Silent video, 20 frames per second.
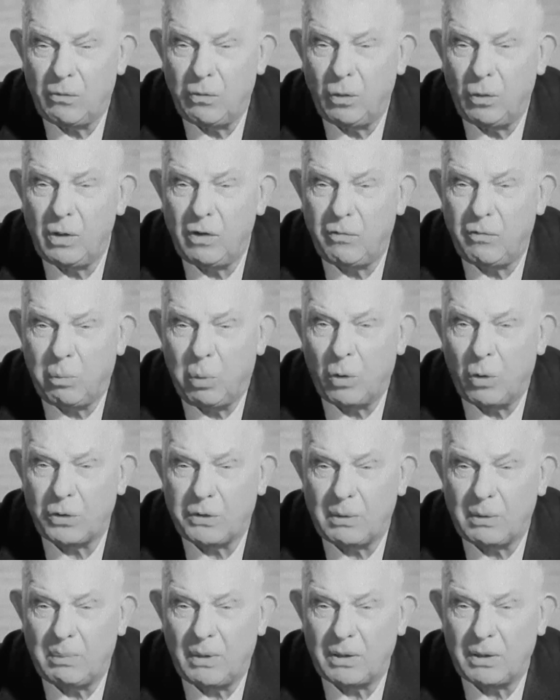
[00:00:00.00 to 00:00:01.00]
full of
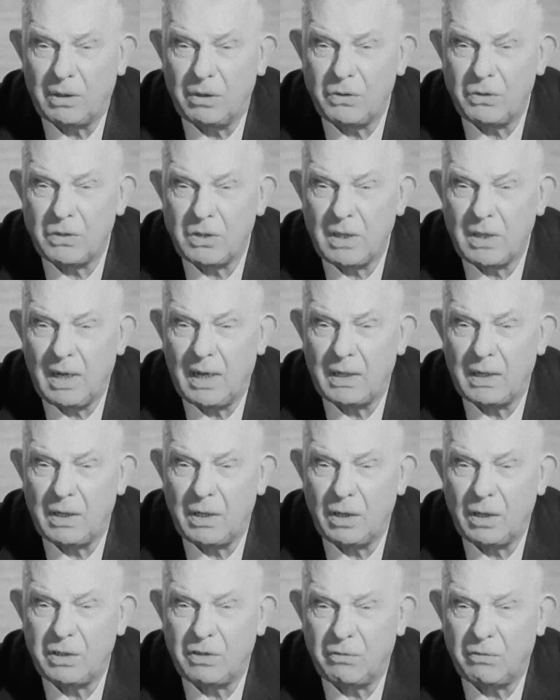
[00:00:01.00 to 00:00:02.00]
porter bottles, and
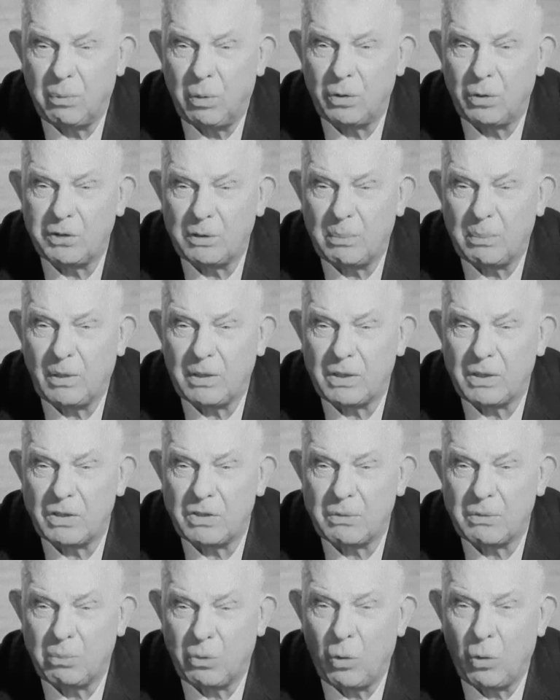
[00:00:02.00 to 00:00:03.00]
a lot of porter
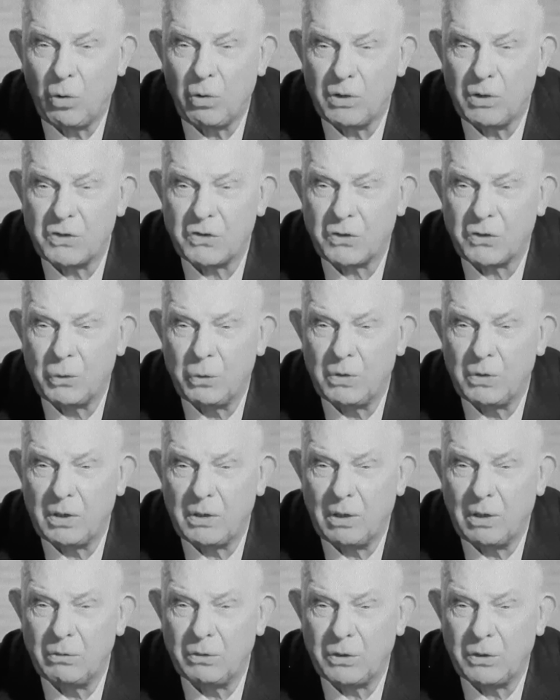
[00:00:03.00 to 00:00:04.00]
bottles broken, strewn
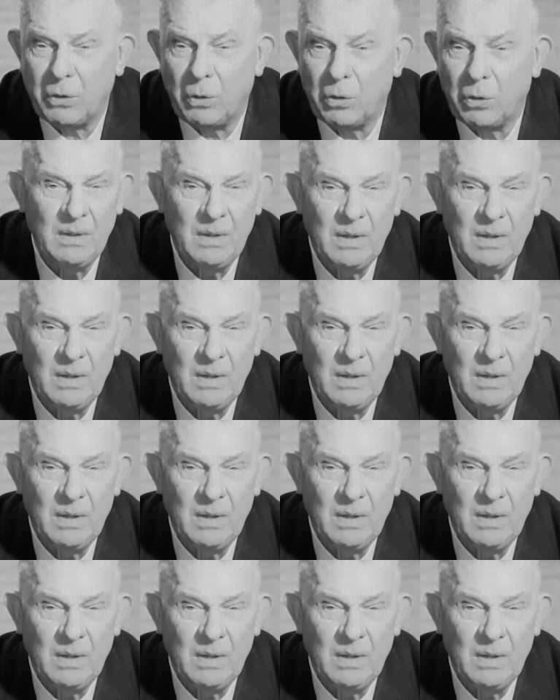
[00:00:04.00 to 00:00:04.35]
around them.